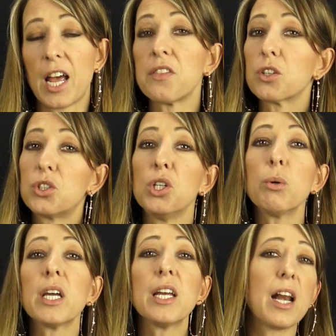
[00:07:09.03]
and they're
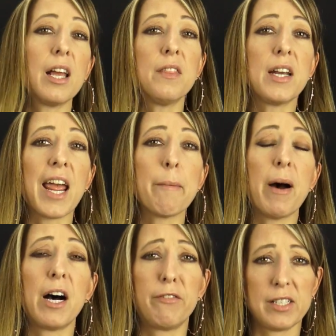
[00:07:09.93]
doing it in the name
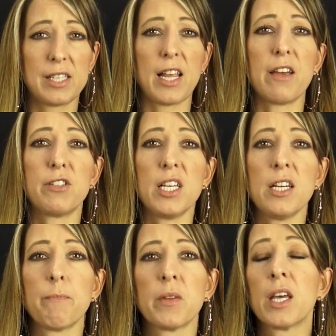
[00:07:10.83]
of safety,